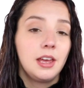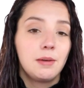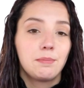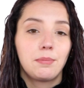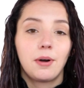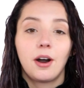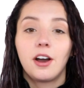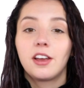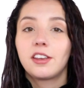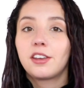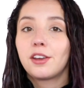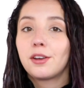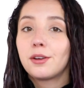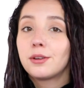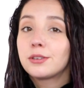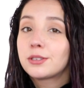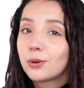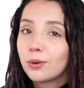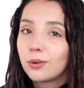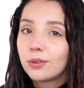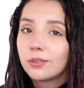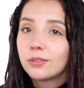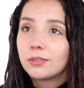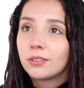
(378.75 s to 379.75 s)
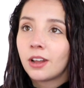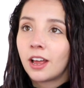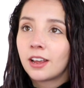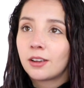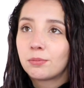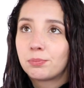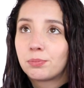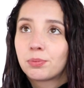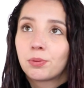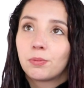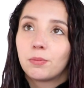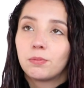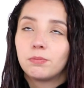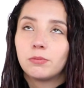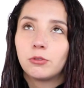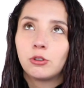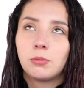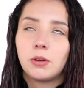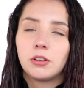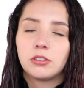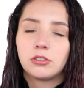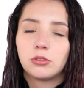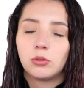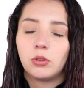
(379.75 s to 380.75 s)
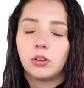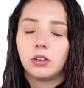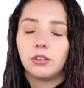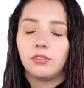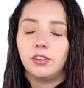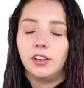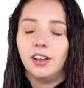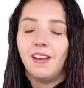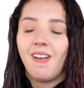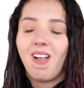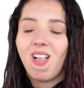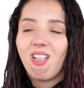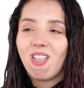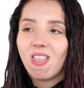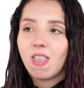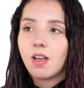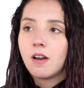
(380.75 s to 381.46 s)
but I used like almost all of it